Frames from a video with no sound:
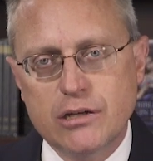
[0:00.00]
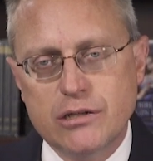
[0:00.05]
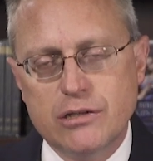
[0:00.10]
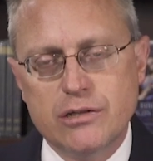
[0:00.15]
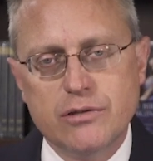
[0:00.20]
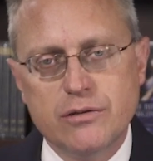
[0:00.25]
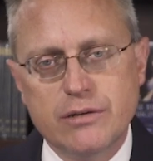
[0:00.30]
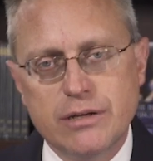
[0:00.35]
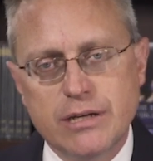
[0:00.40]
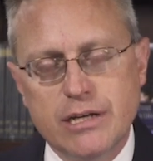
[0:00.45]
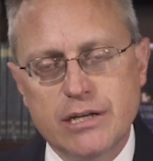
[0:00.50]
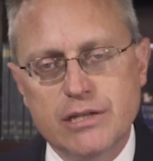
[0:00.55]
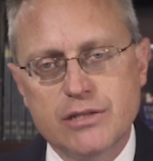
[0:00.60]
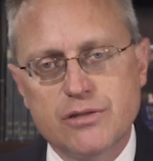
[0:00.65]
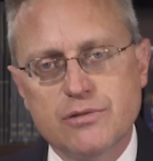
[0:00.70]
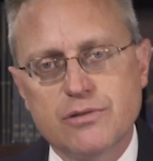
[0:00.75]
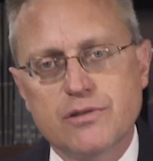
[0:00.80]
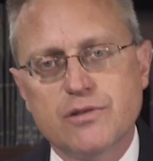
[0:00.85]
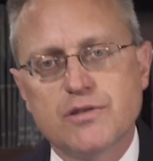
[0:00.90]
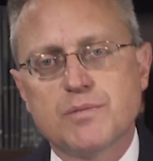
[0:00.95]
to
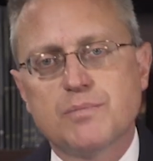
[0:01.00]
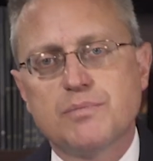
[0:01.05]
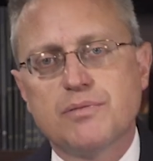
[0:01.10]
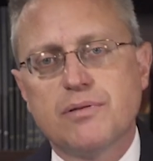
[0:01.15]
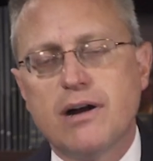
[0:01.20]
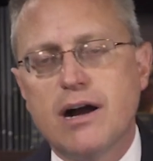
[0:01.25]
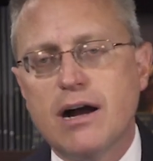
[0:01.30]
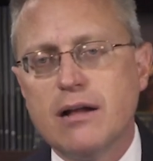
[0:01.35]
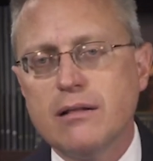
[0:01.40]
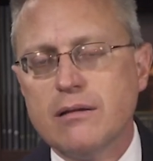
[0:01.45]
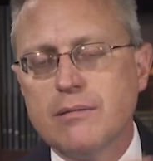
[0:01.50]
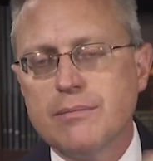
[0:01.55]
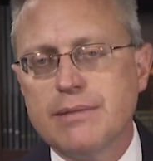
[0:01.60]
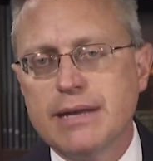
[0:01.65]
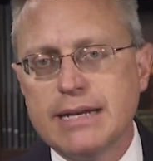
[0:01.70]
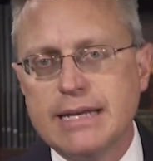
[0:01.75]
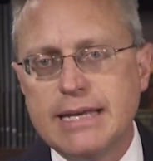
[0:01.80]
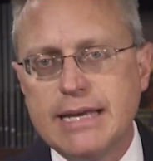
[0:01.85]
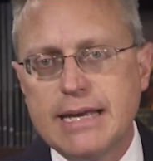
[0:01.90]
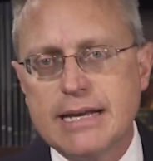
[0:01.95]
Israel's problem
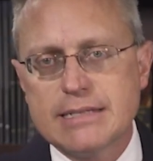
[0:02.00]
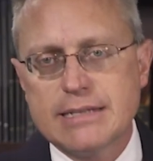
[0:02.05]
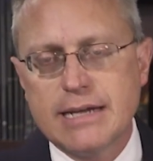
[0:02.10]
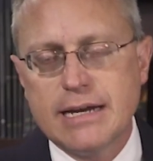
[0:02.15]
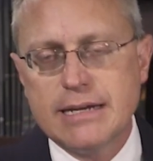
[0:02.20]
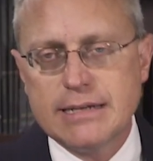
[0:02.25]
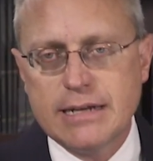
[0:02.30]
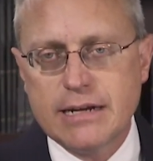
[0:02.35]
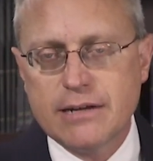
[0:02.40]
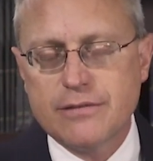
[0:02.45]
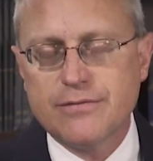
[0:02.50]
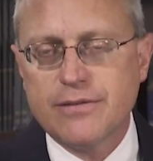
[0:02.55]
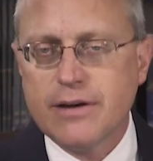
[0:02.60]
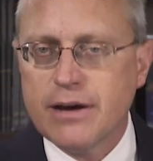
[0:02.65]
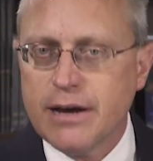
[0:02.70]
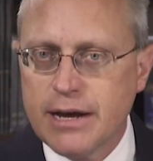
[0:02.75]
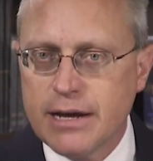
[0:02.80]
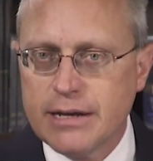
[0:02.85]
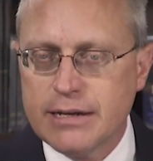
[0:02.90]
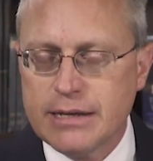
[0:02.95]
that he has
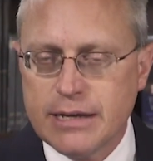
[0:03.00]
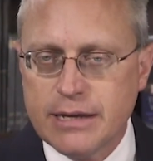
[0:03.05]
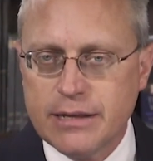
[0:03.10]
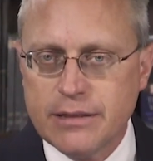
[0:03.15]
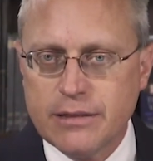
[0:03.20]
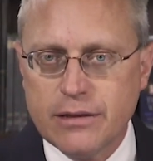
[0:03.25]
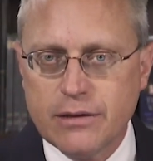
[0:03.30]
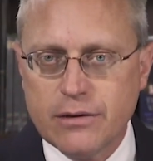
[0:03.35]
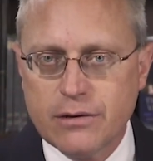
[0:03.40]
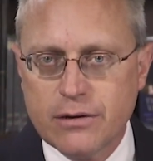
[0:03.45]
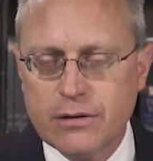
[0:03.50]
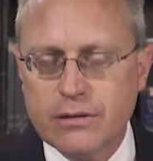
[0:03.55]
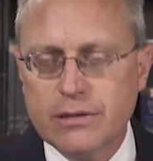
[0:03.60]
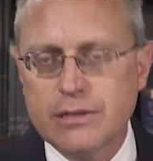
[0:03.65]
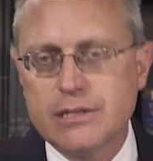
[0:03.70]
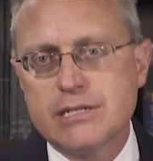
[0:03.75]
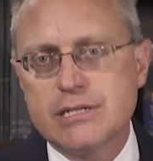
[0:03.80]
identified in the early